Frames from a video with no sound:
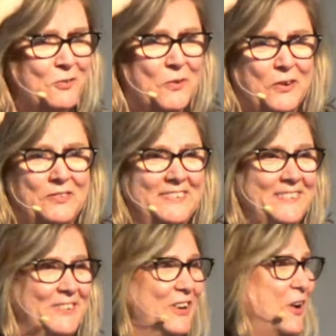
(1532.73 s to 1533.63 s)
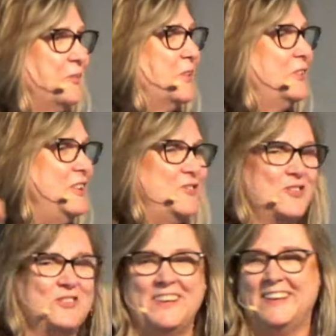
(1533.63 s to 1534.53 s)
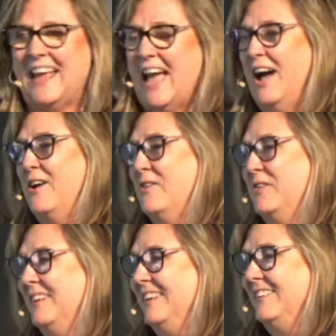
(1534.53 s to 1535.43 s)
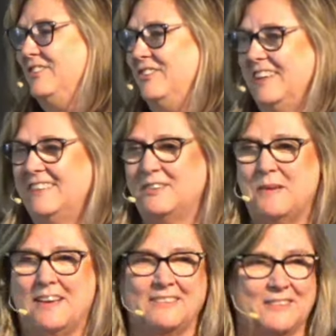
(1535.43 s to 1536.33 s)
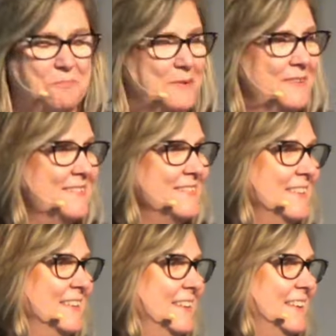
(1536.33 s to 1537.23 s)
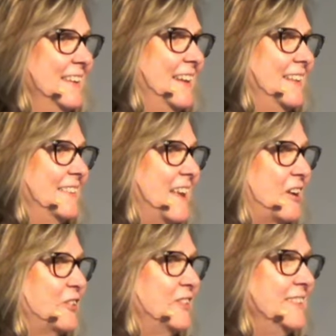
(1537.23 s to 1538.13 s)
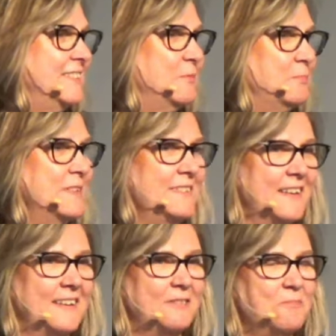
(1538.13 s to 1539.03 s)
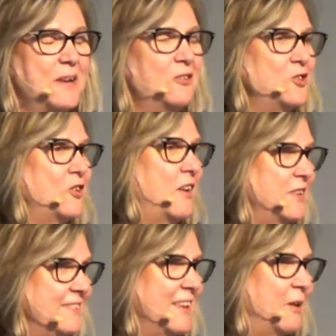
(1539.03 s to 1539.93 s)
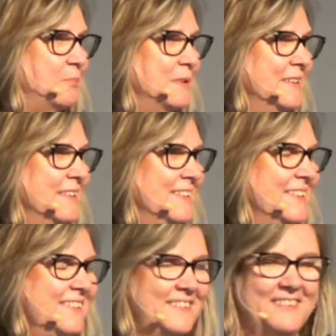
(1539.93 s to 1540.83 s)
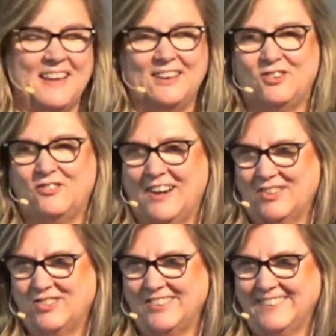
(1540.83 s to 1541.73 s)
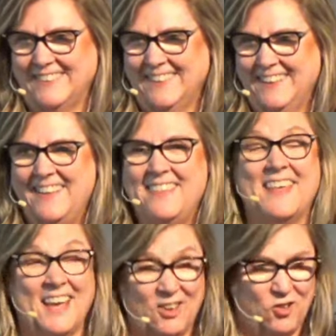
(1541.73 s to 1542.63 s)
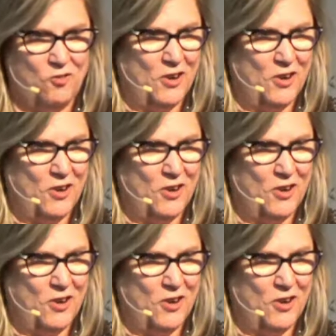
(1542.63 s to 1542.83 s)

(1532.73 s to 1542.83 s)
quote. You know, the teacher said, "How do you get to Mount Olympus?" And Socrates simply said, "Make sure every step is in that direction." Thank you